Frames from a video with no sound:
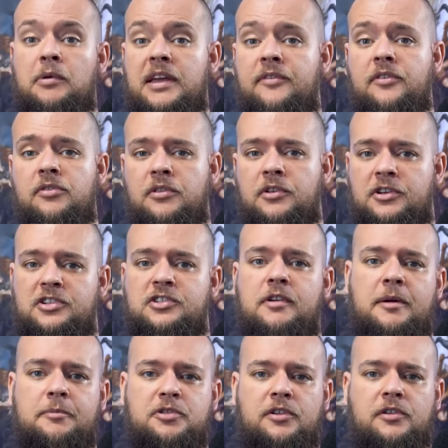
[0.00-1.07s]
given the
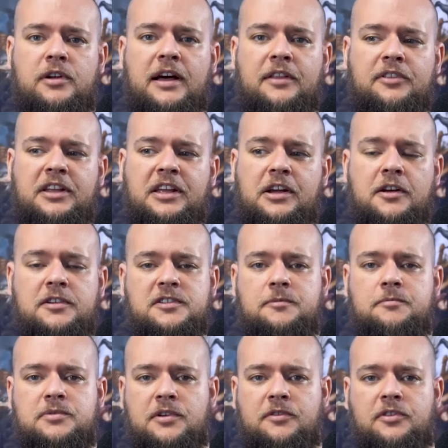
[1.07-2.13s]
description and the
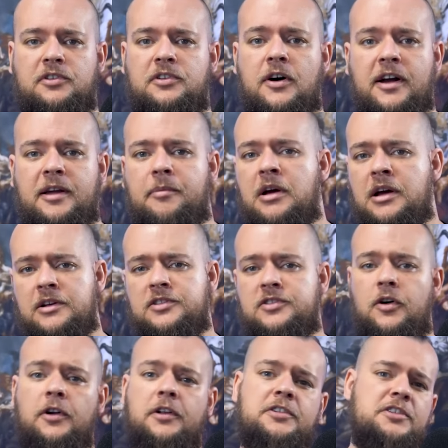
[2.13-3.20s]
customs of the time,
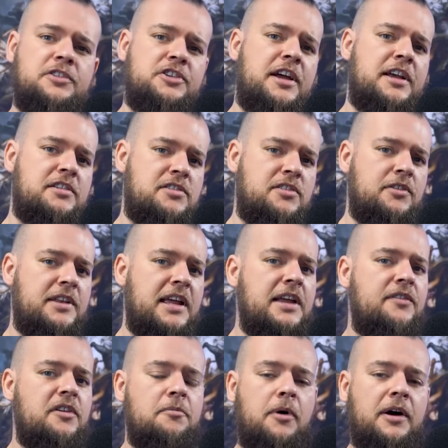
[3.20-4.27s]
scholars suggest that
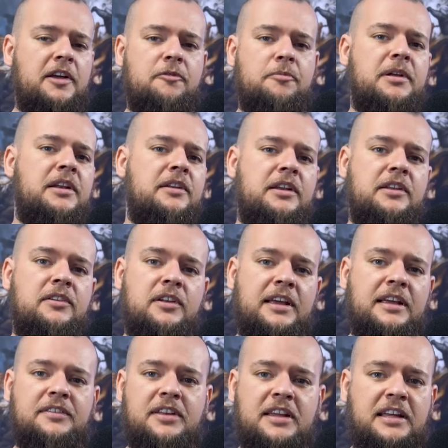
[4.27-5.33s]
David might have been in his
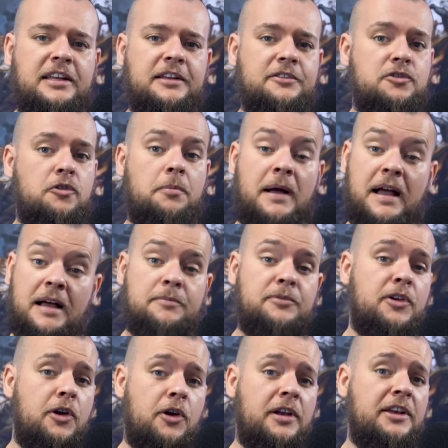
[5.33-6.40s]
late teens or perhaps
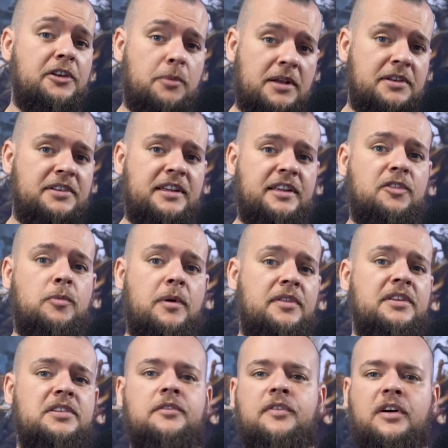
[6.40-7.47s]
early 20s when
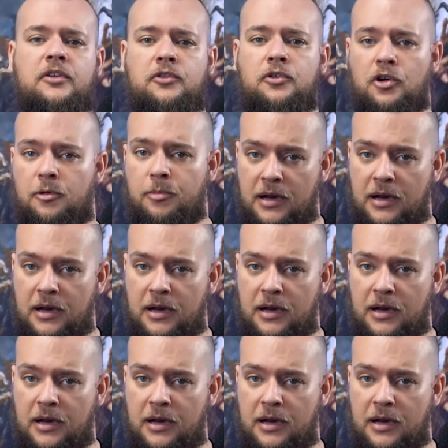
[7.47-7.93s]
this event took